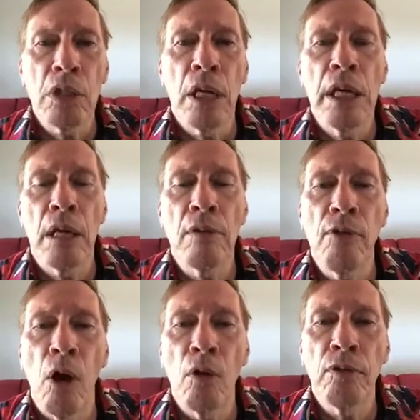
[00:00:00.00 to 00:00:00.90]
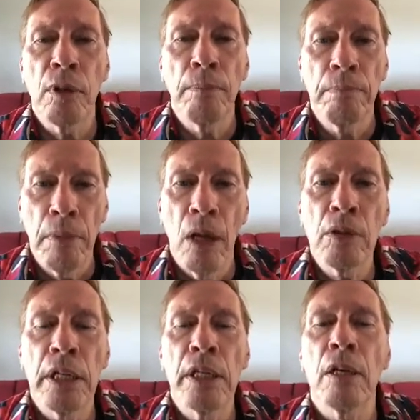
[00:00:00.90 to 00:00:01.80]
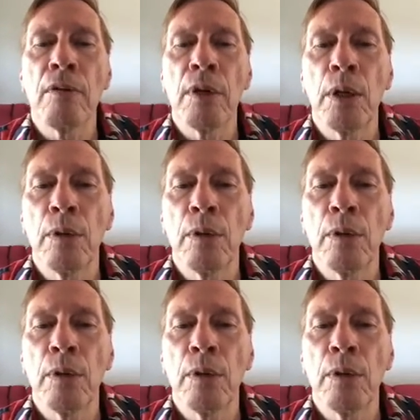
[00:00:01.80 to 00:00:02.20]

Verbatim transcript: get involved. I'll take care of it.